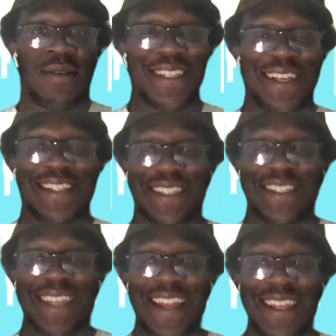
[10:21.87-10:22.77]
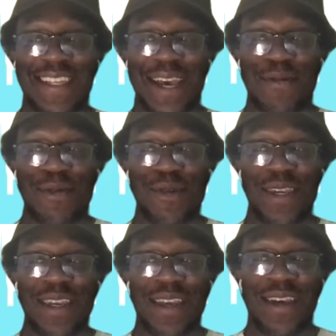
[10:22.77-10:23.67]
that's a solid top
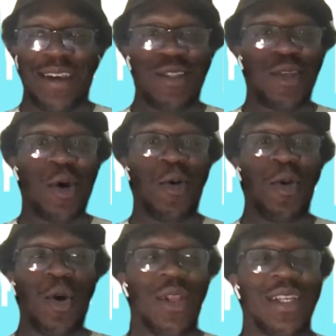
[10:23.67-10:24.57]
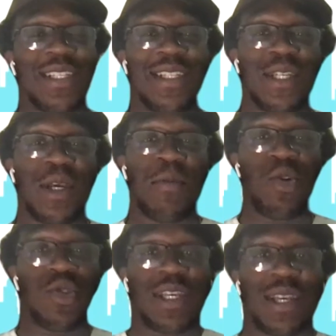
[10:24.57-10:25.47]
three. So, listening to your
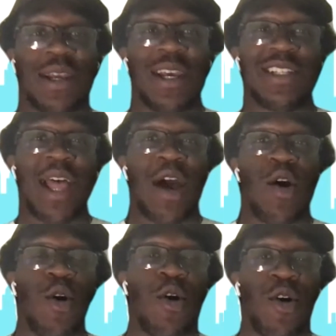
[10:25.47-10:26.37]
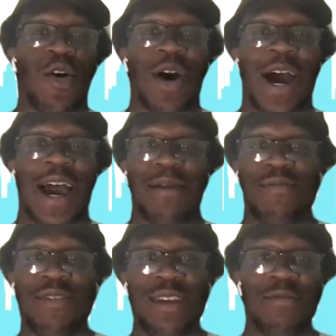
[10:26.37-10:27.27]
music is not all
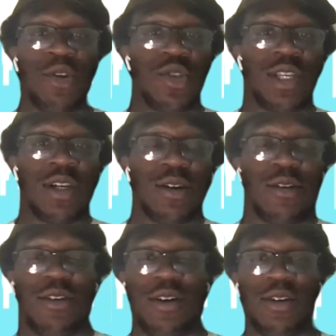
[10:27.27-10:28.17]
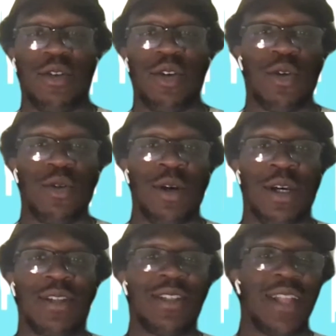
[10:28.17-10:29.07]
hypey music or,
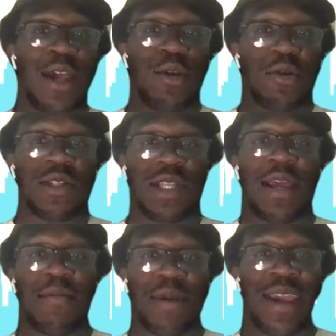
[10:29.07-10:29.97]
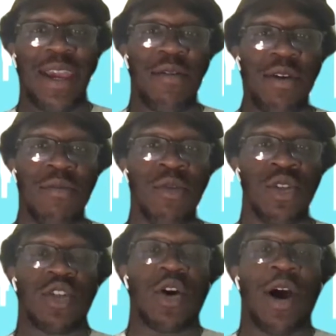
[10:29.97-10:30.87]
standard to like Bay Area
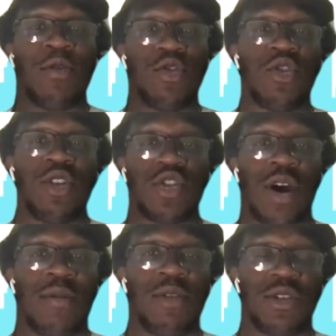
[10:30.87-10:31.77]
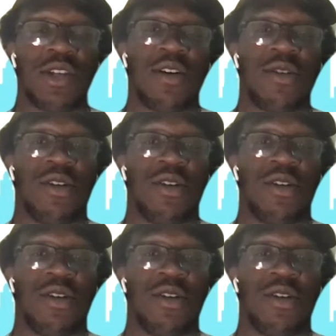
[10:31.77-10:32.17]
music. So how would you describe your sound?